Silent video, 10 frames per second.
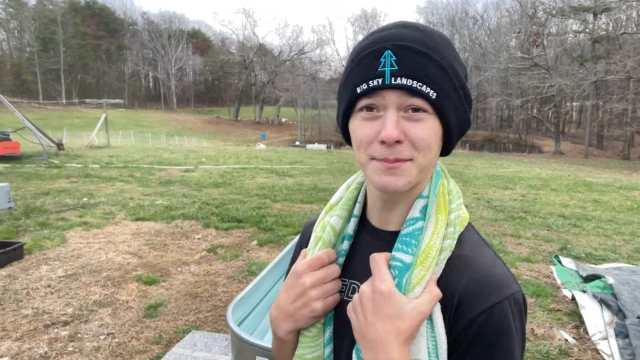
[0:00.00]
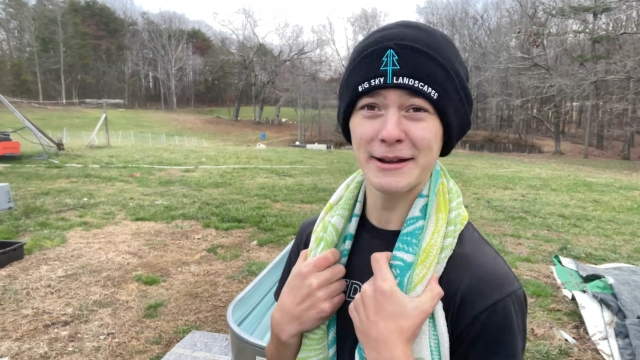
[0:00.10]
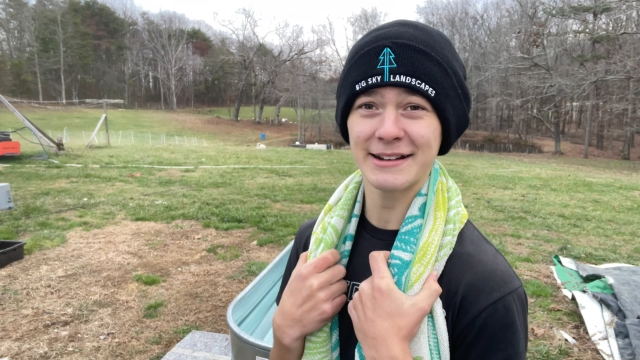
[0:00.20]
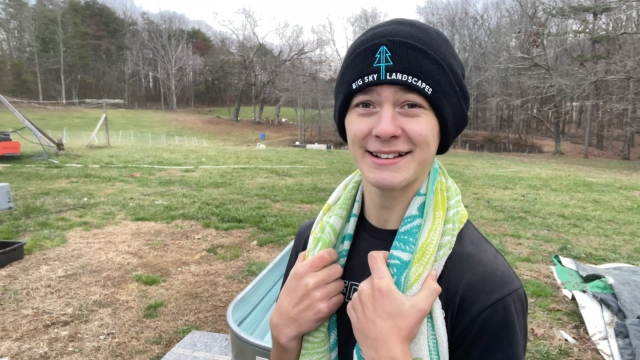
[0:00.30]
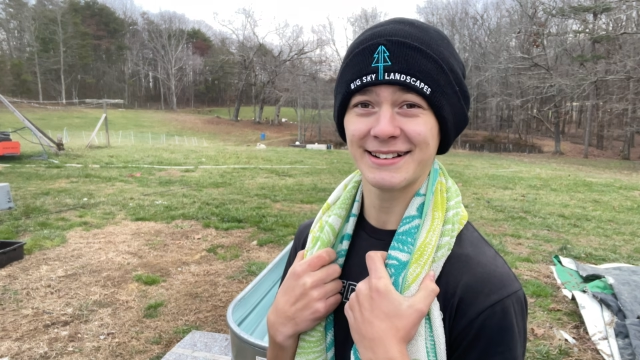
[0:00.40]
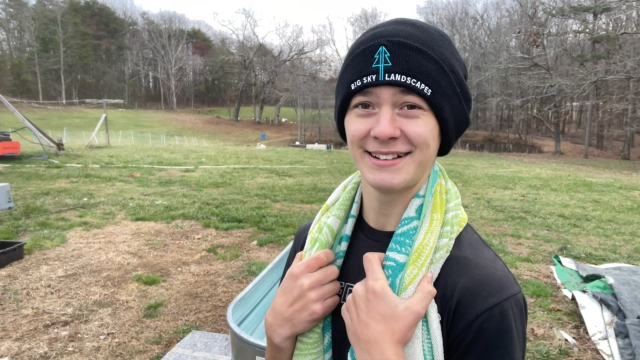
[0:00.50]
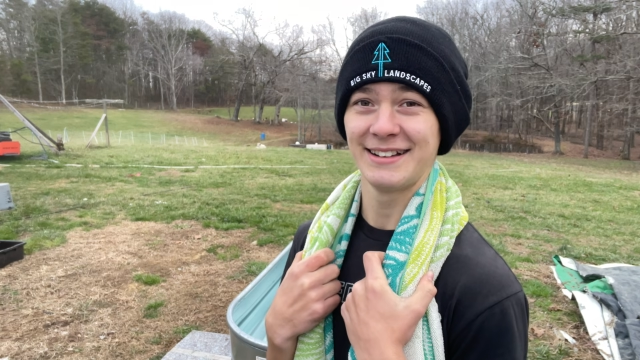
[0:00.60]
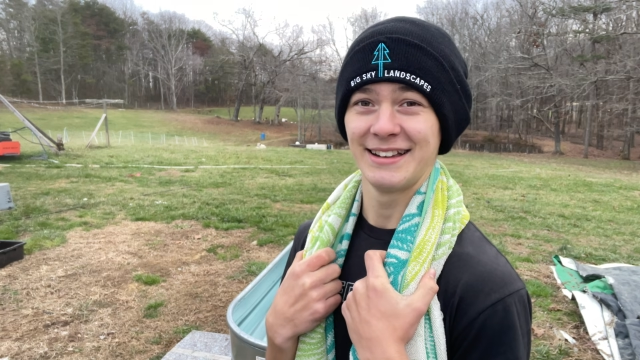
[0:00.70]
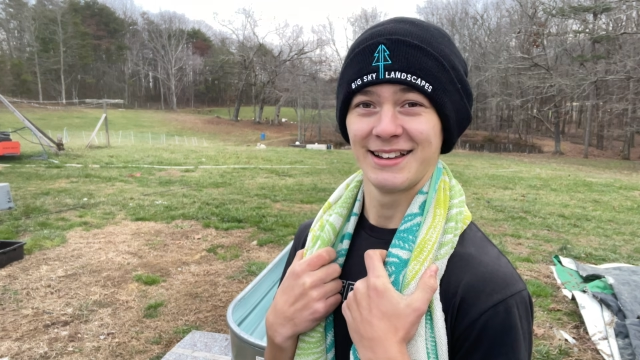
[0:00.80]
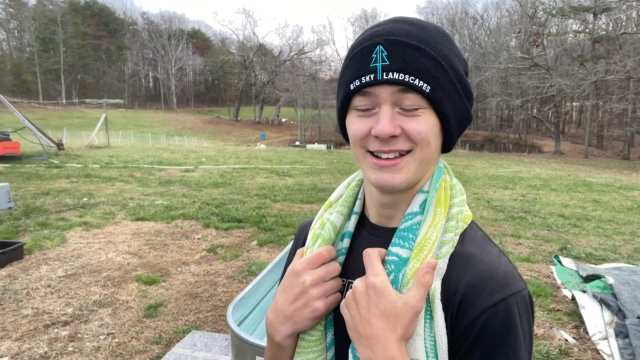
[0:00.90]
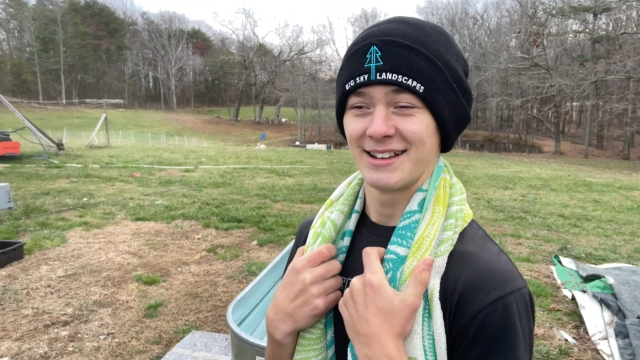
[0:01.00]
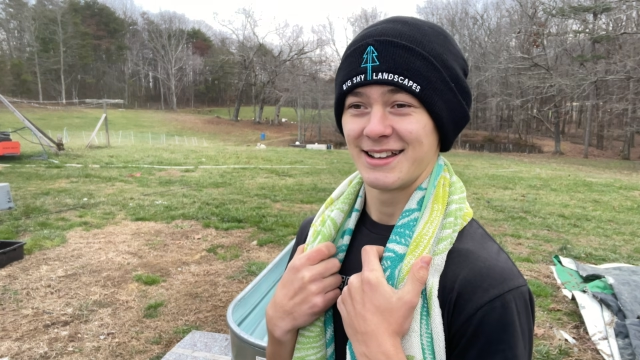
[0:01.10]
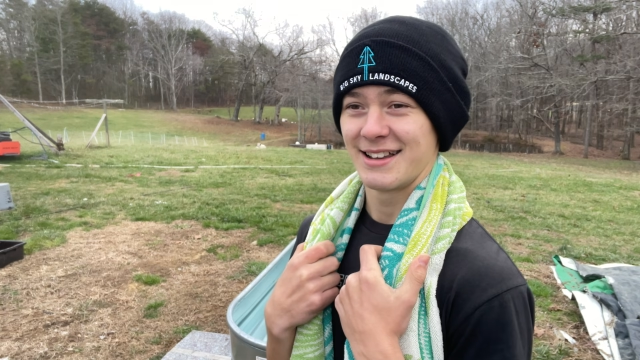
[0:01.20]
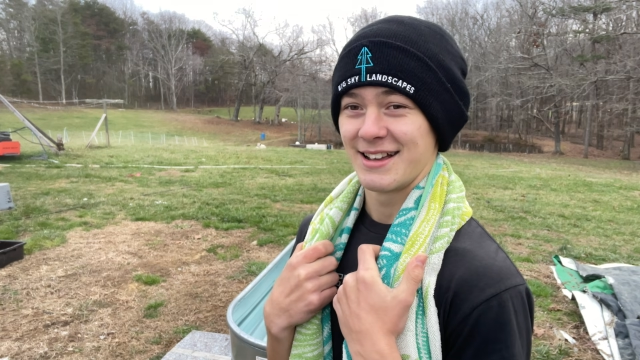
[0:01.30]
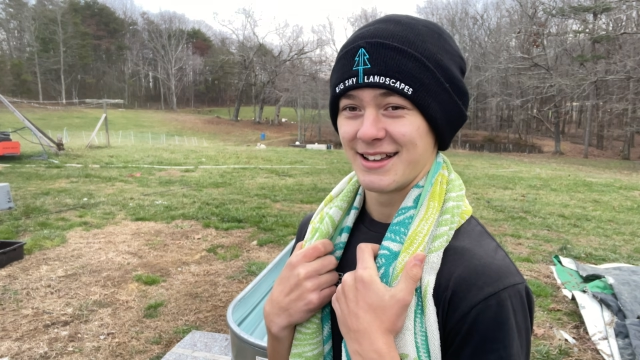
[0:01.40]
in,
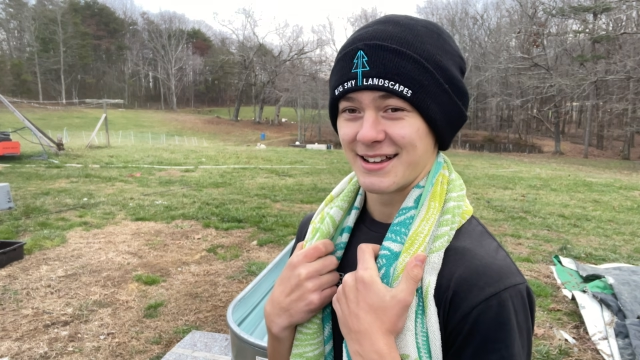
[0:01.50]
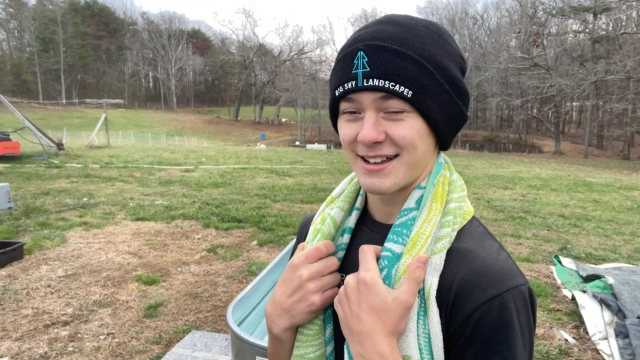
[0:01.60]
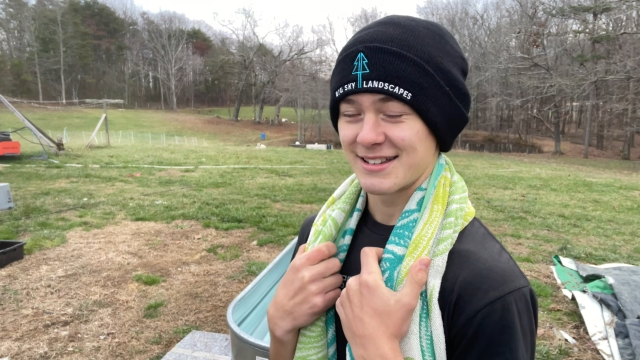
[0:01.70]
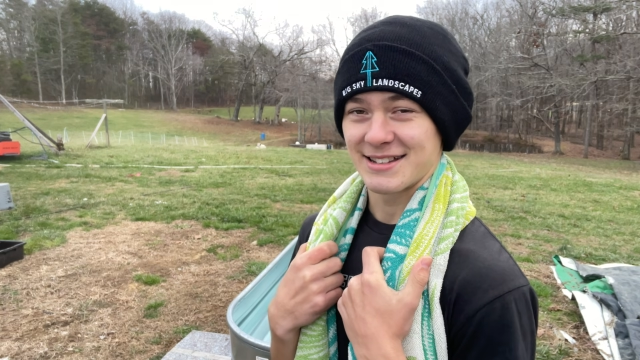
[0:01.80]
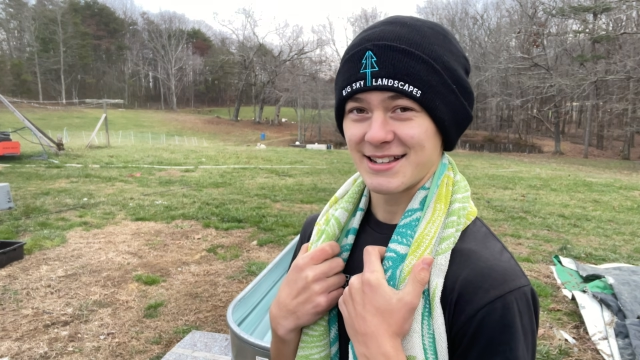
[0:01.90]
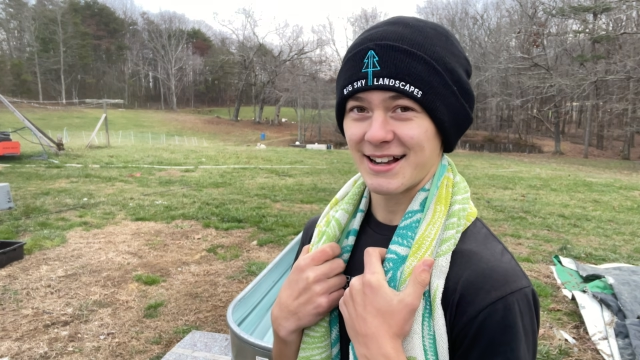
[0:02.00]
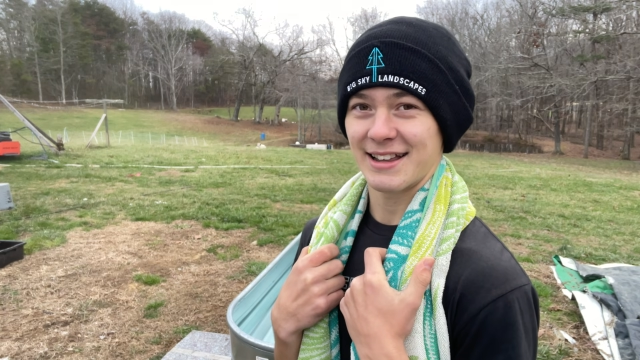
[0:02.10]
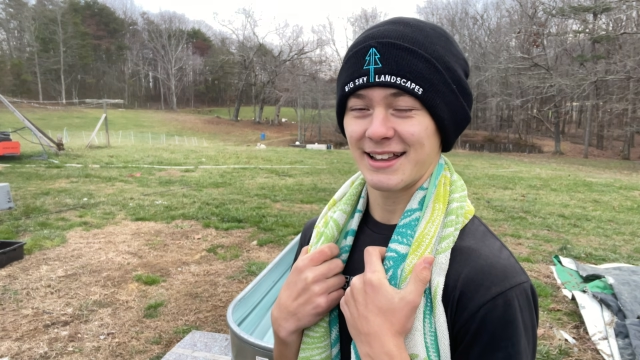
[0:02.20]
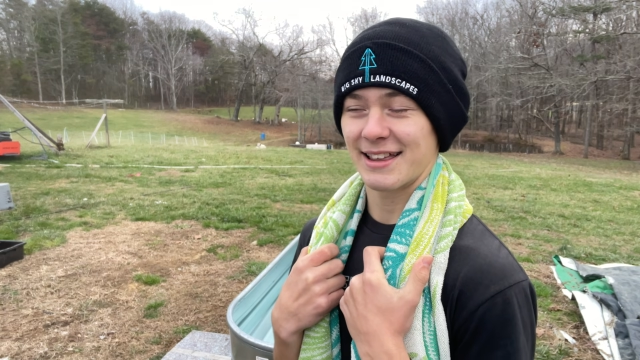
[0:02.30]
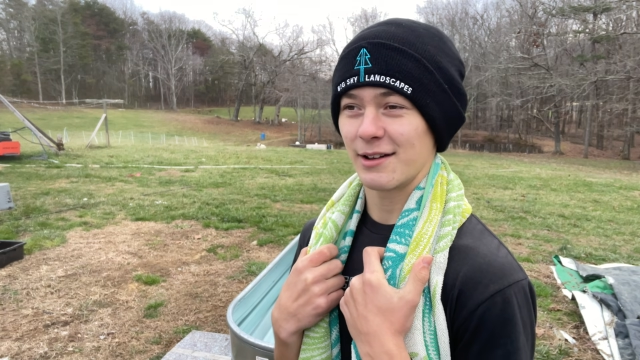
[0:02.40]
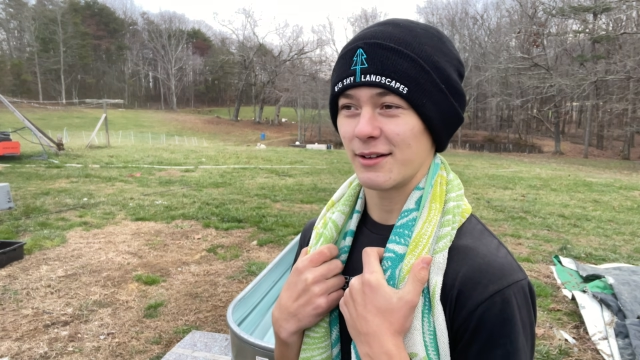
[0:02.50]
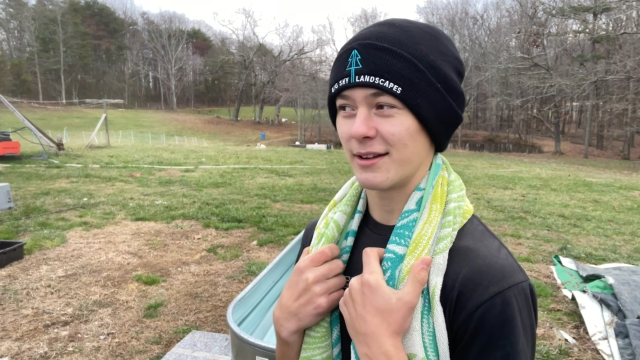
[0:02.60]
because it's not gonna get